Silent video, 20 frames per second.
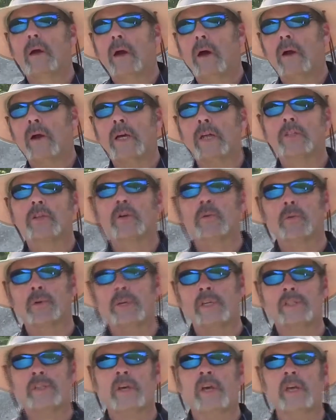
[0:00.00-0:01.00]
Alright, so we're
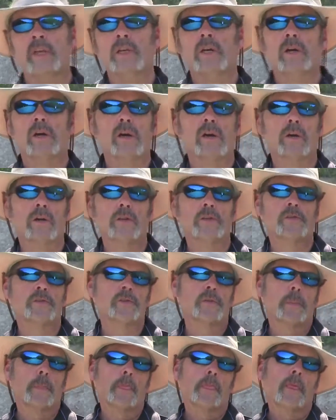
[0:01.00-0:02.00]
at 10
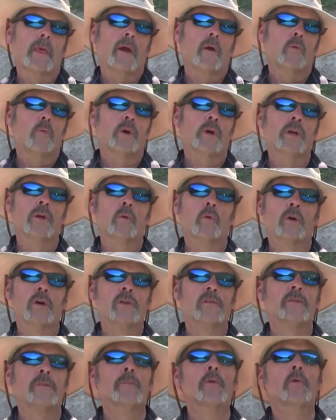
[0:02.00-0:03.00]
yards. We're going to work
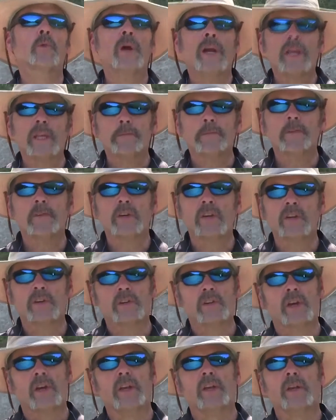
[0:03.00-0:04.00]
from the ready
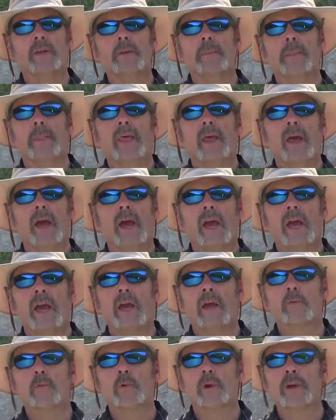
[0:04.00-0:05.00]
position,
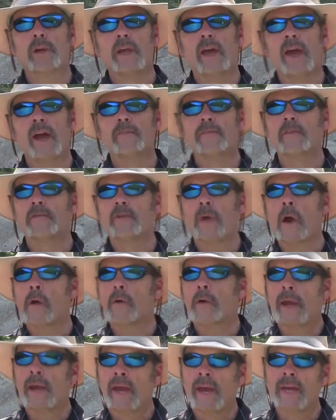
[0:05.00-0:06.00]
and we're going to have to
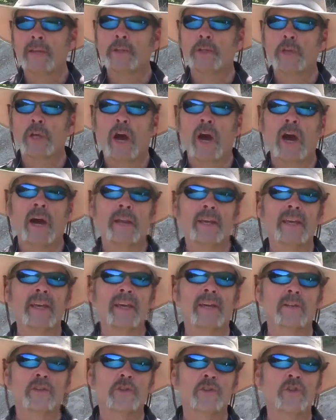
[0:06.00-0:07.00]
fire a headshot
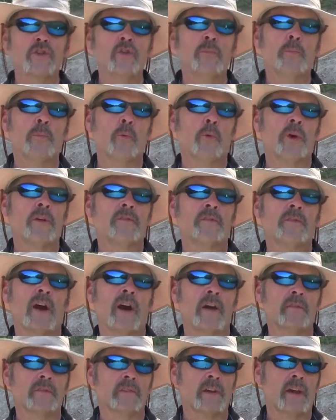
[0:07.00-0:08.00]
in
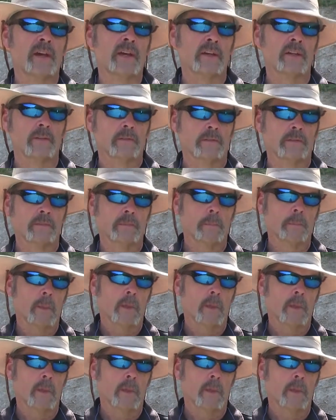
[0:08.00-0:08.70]
2.5 seconds.